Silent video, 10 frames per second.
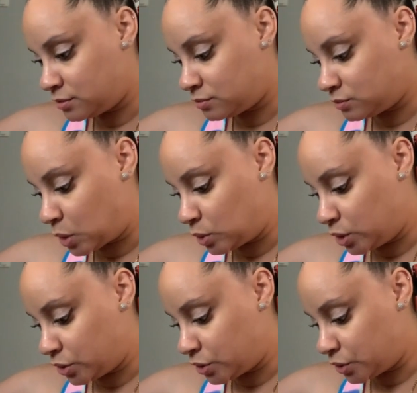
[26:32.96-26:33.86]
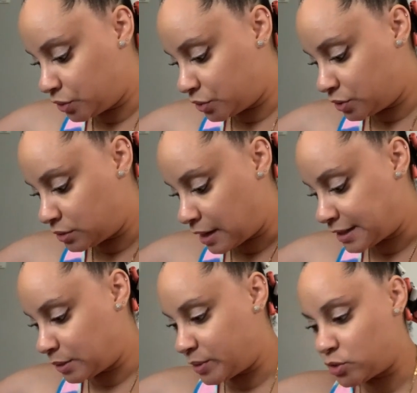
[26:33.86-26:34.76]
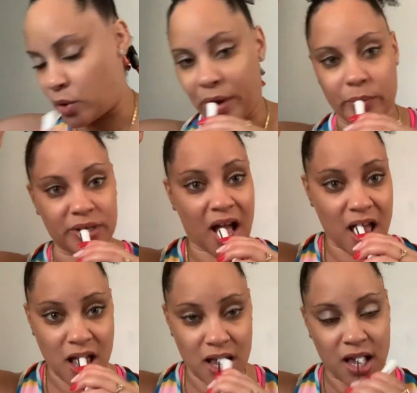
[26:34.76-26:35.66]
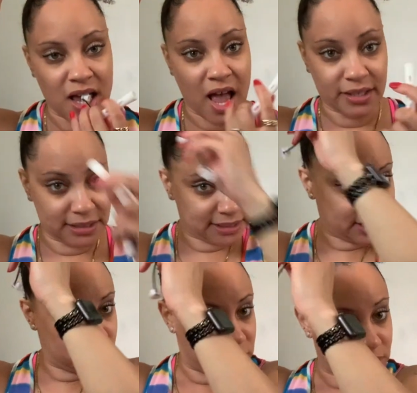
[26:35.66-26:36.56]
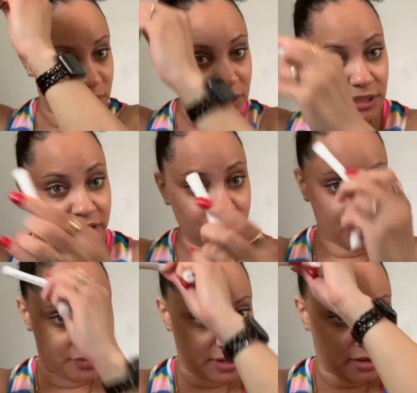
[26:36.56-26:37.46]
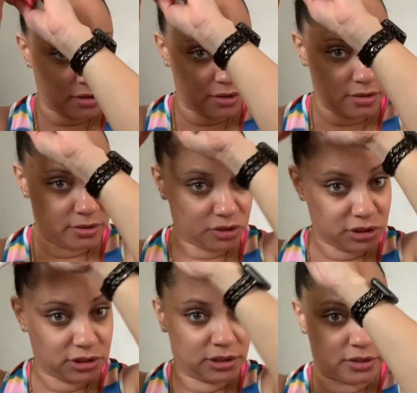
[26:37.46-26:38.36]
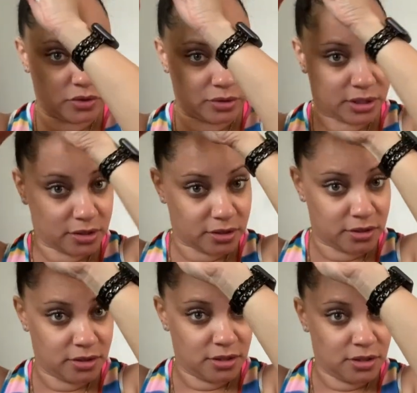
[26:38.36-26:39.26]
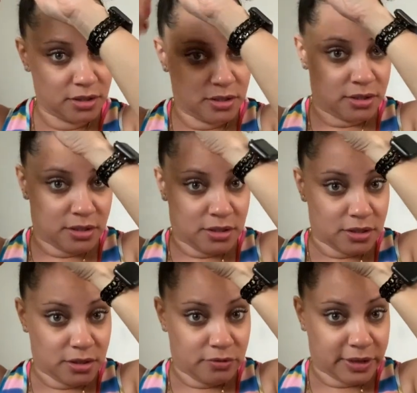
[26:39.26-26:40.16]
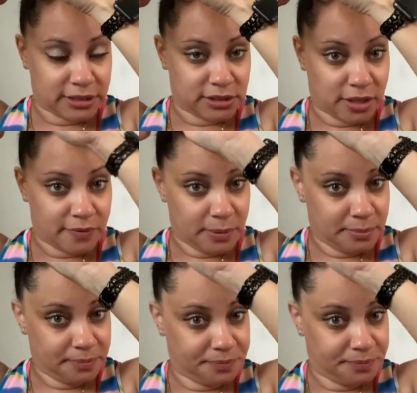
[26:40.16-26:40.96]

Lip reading: Roller. I think we can do a white one. This section is a little thicker, just a little thicker than the rest of them.